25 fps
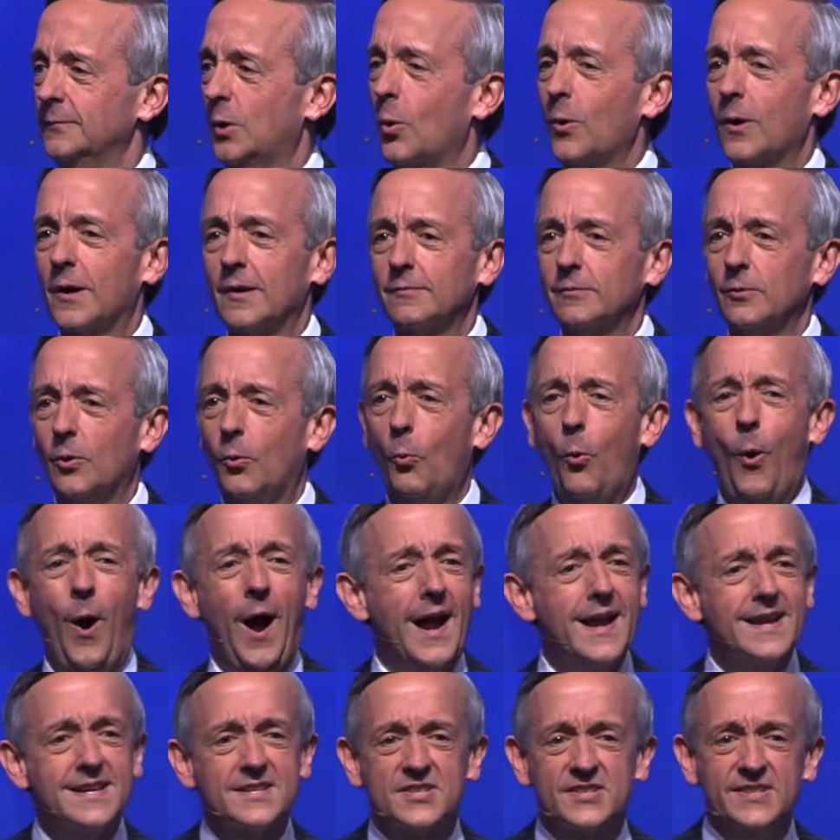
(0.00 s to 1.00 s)
Or
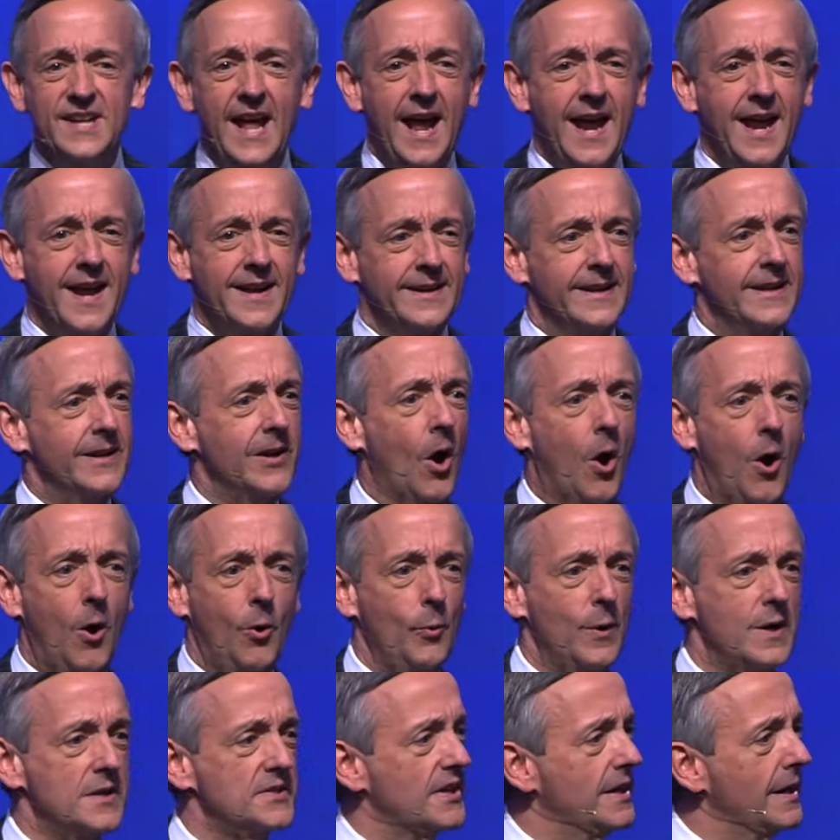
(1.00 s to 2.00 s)
why is Daddy
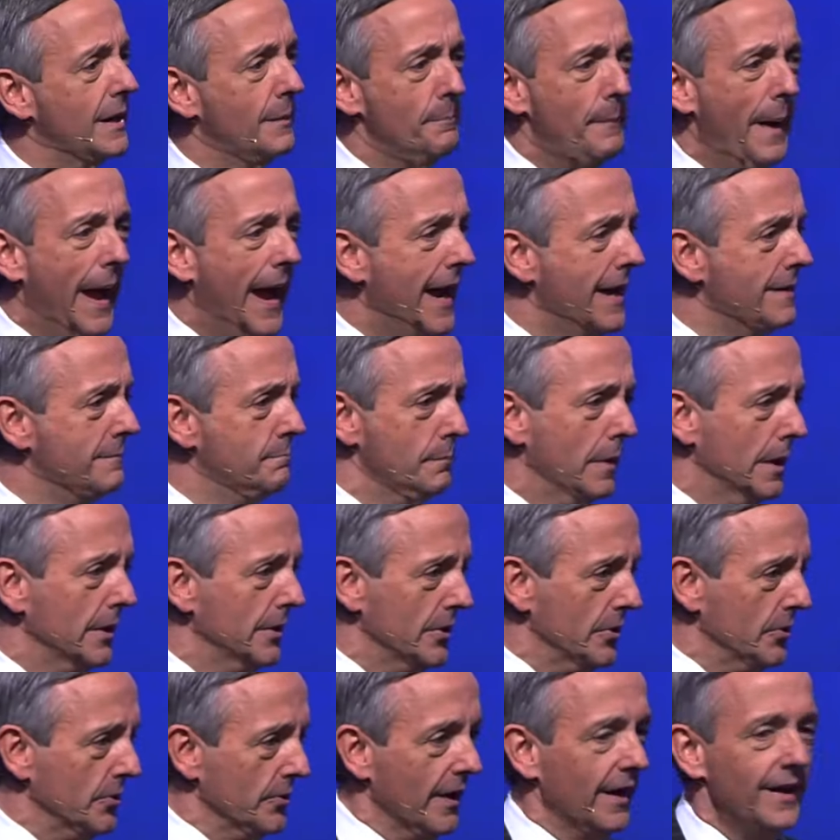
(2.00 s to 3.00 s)
always in a bad
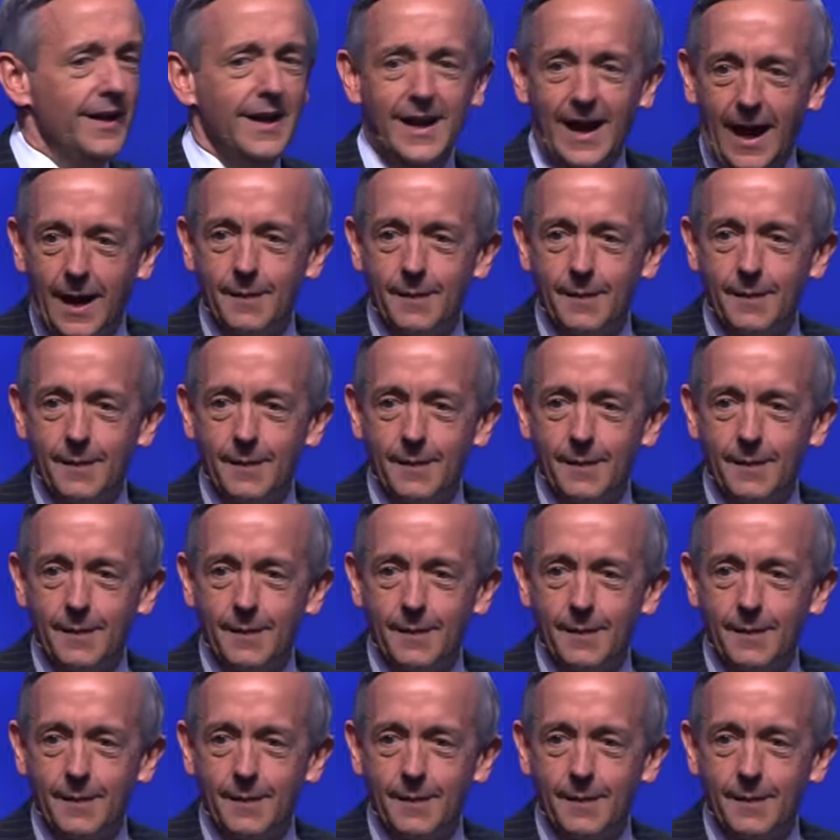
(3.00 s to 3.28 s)
mood?